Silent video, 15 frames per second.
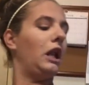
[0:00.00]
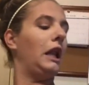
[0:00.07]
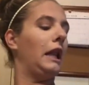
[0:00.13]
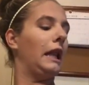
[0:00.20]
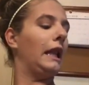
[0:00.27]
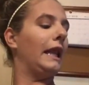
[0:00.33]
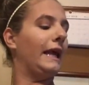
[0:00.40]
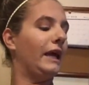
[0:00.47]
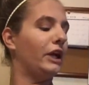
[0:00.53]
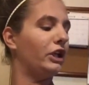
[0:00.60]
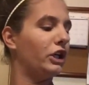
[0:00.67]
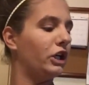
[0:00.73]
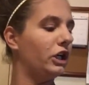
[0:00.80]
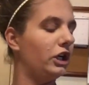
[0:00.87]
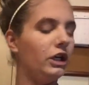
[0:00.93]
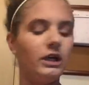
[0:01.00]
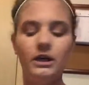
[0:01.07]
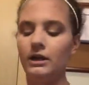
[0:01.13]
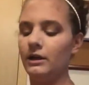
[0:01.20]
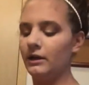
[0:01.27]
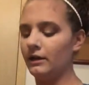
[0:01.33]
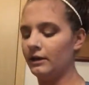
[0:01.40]
later.
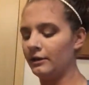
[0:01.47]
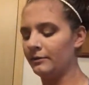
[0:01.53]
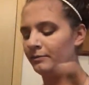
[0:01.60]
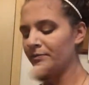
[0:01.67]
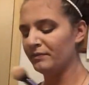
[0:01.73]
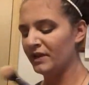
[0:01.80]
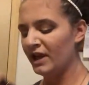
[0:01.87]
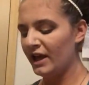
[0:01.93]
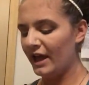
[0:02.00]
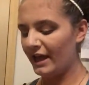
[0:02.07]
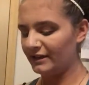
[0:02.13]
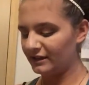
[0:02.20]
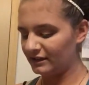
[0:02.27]
It's